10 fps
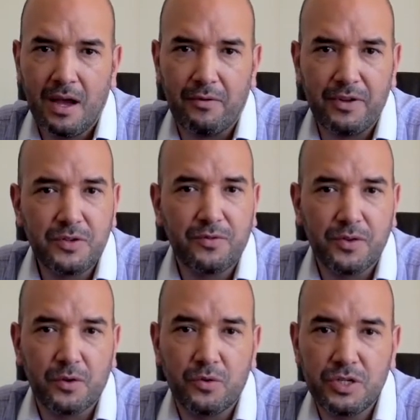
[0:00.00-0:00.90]
Our vision
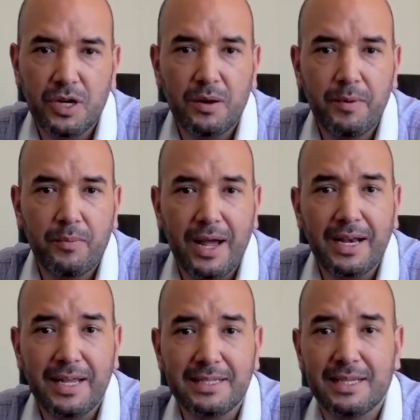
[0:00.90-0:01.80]
for the Christian Army
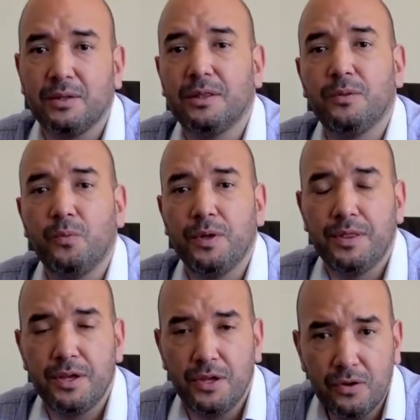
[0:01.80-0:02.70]
brand is that
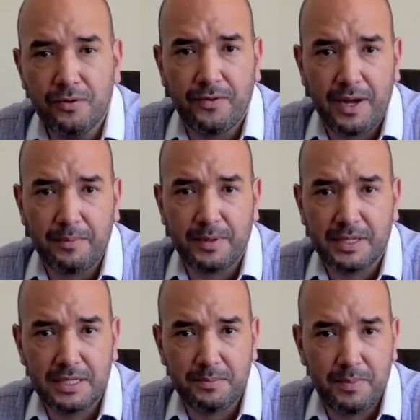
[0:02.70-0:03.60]
with the unified
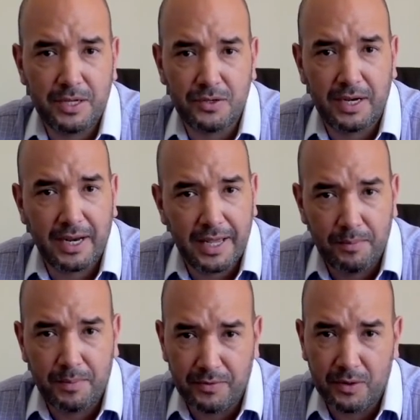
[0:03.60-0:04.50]
participation and
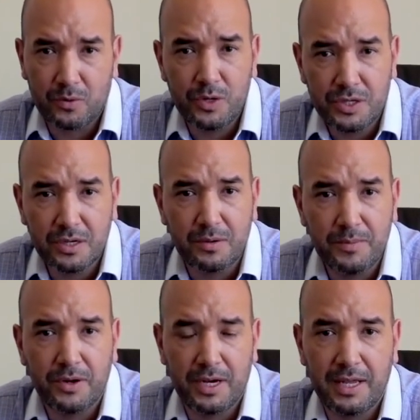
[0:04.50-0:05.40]
help of the Christian
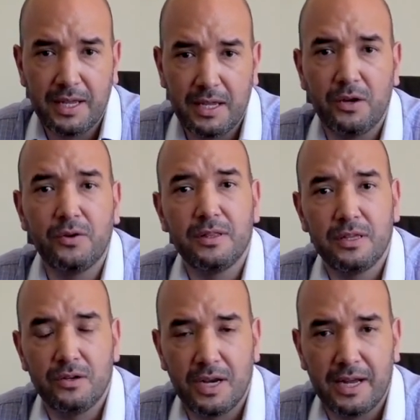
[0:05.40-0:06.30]
community here
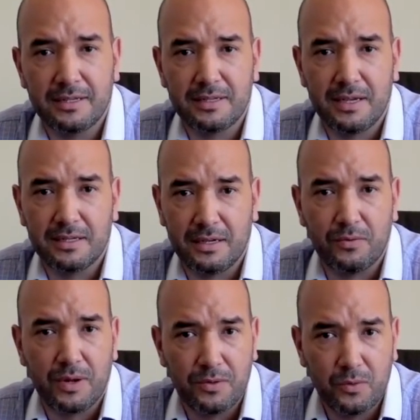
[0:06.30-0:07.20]
in the United States
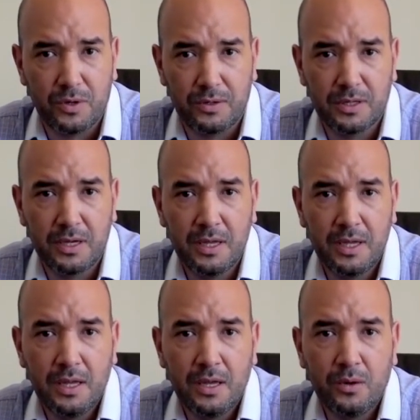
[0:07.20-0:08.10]
and around the world,
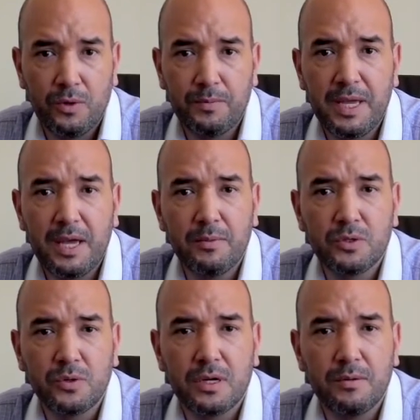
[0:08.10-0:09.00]
we'd be
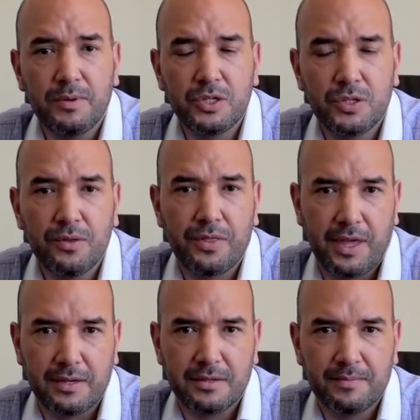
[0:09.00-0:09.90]
able to accomplish two
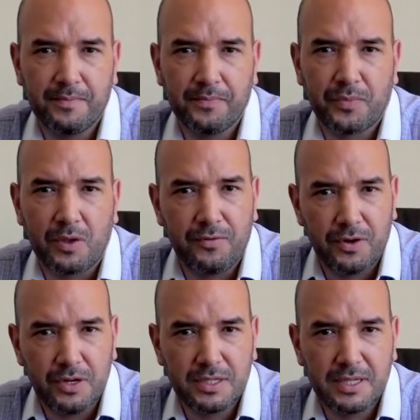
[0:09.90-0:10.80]
things.
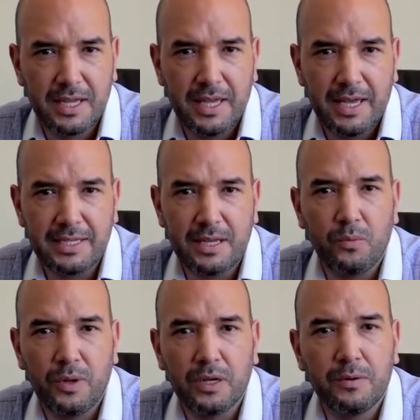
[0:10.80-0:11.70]
First is
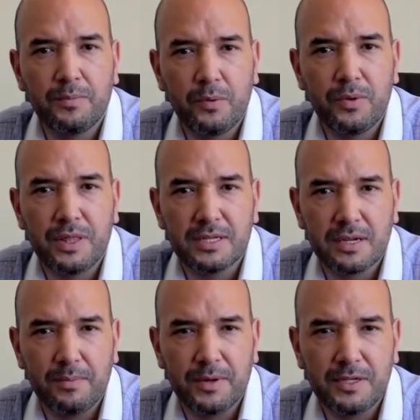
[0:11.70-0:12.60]
that we'll compete with
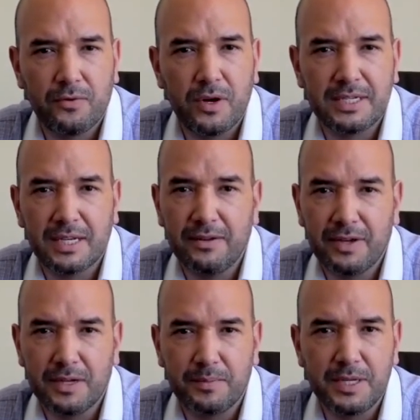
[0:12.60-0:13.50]
these companies for a
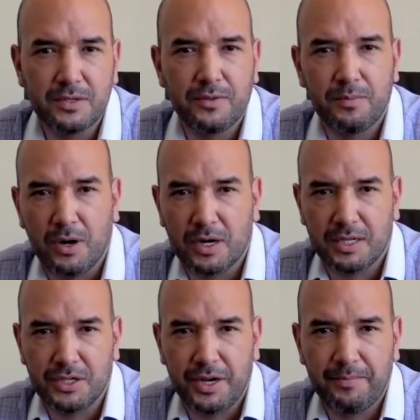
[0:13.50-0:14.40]
significant piece of the
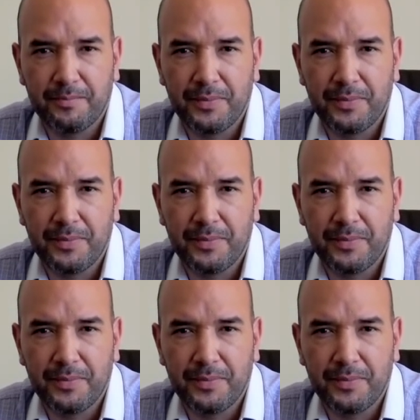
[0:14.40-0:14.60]
market share.